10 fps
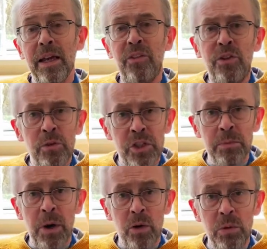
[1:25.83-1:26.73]
if you
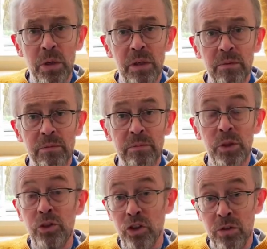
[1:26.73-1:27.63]
smoke,
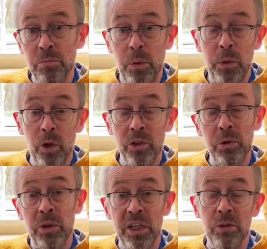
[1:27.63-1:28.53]
you shouldn't, but we all
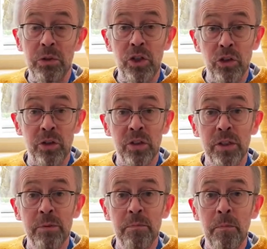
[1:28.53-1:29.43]
do things we
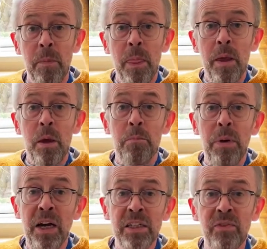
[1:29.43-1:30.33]
shouldn't.
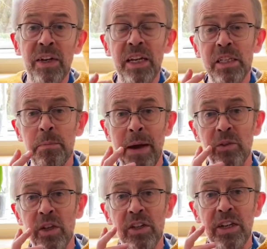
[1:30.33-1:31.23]
Part of it is
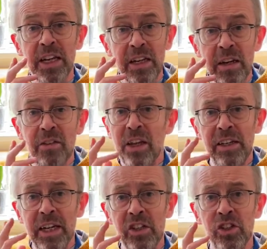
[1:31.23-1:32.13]
about the
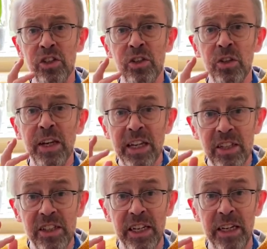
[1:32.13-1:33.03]
addiction to
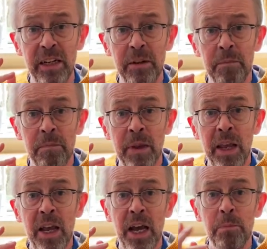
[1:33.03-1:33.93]
nicotine,
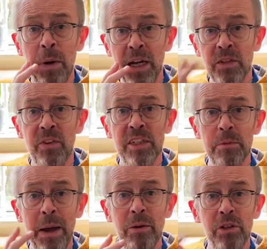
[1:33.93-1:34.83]
and part of it's
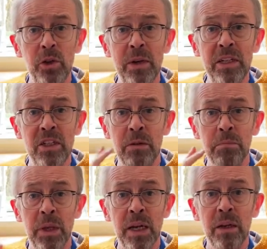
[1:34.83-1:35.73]
about doing
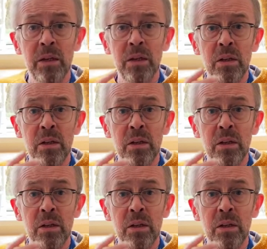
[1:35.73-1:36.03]
something